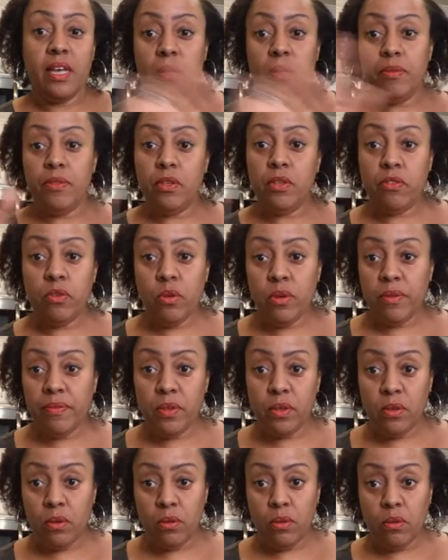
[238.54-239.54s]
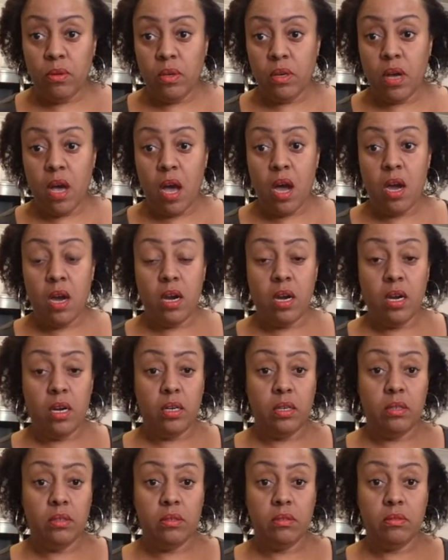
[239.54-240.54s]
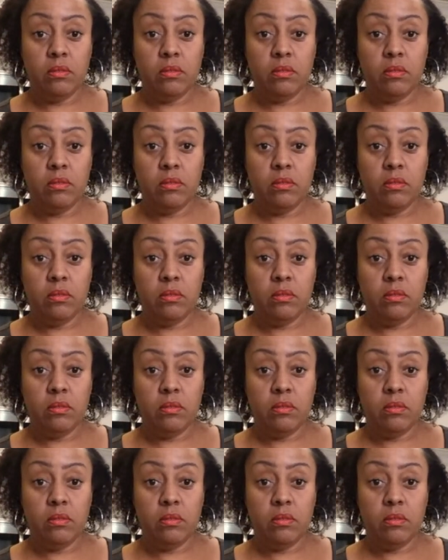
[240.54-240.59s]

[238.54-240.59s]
The two of you are